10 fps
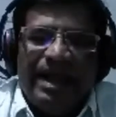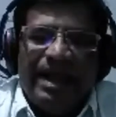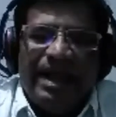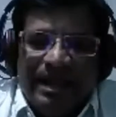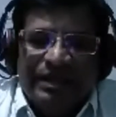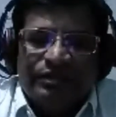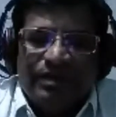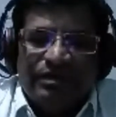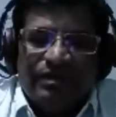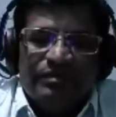He is
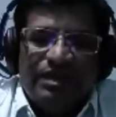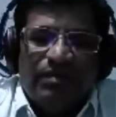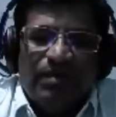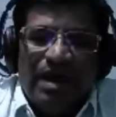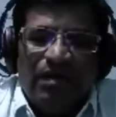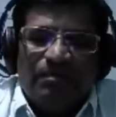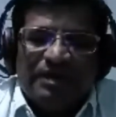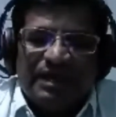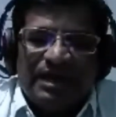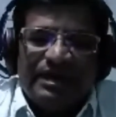one of the well-known
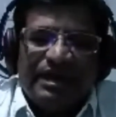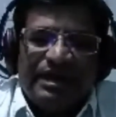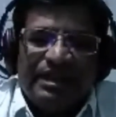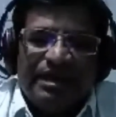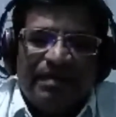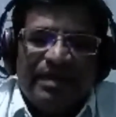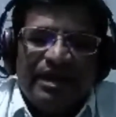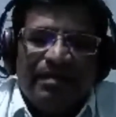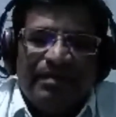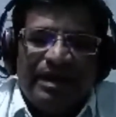personality in the Amer
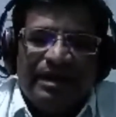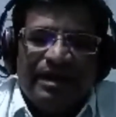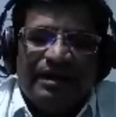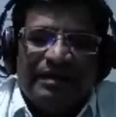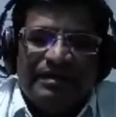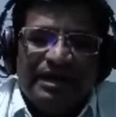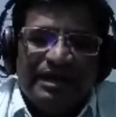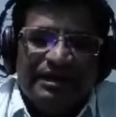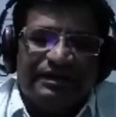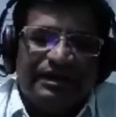American television
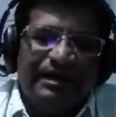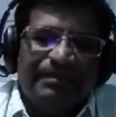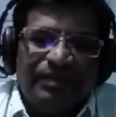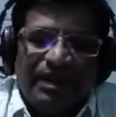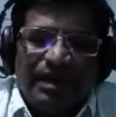industry.